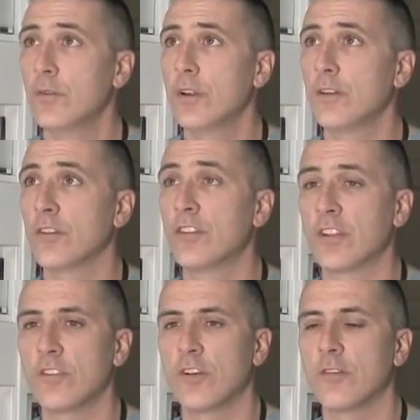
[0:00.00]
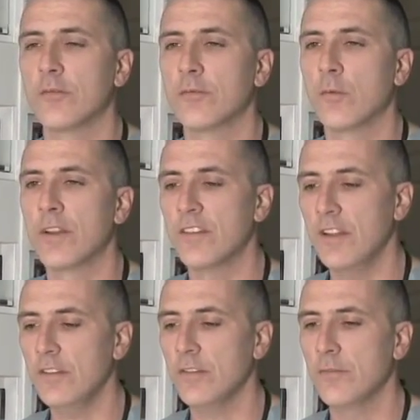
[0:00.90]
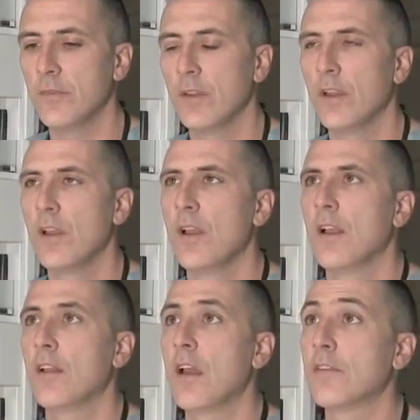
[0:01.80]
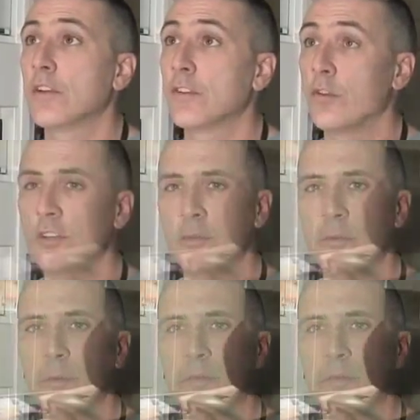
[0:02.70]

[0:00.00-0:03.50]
We work until 6 on Wednesdays. I have an associate who's been